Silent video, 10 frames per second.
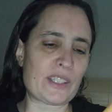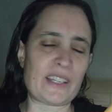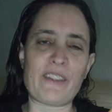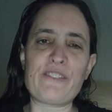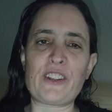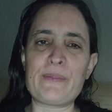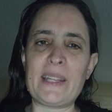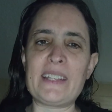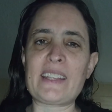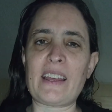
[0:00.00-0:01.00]
enough for
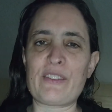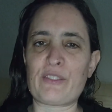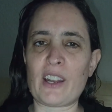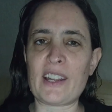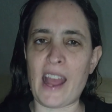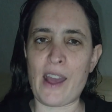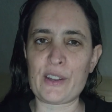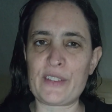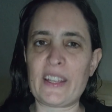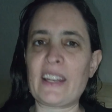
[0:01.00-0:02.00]
me to have run
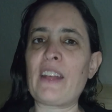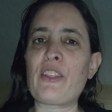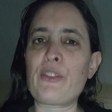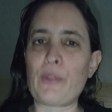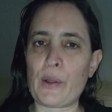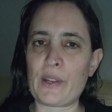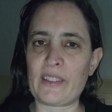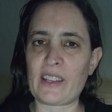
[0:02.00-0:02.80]
out of it and throw it in